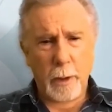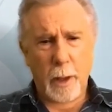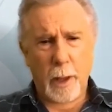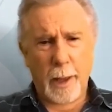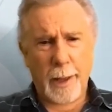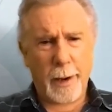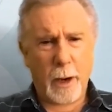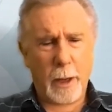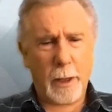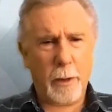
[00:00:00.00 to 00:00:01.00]

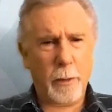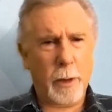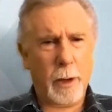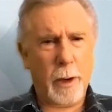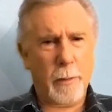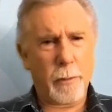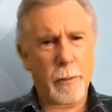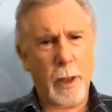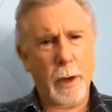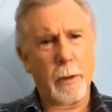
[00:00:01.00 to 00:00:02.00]
unlikely you get enough
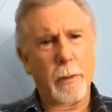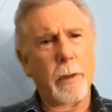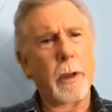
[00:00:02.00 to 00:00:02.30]
of that in